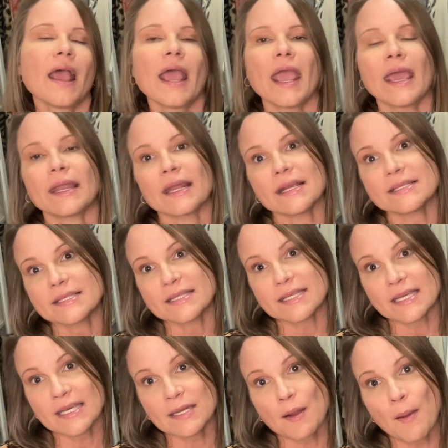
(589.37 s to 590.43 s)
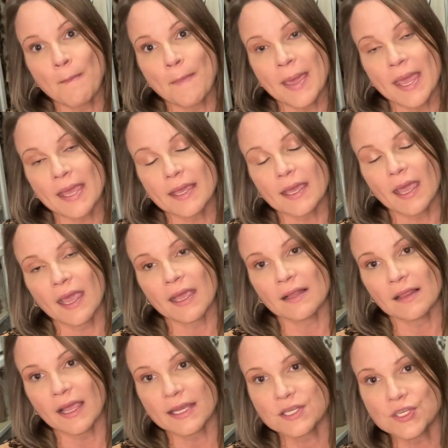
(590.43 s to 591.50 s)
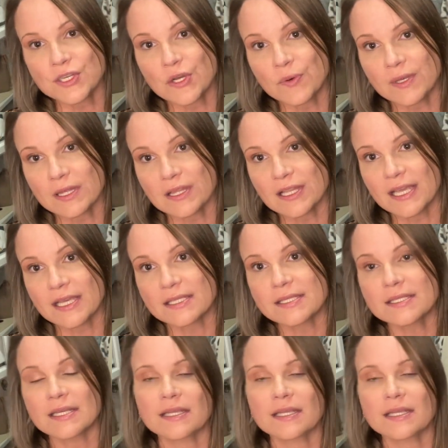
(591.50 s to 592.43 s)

And I did make a Like to Know It list.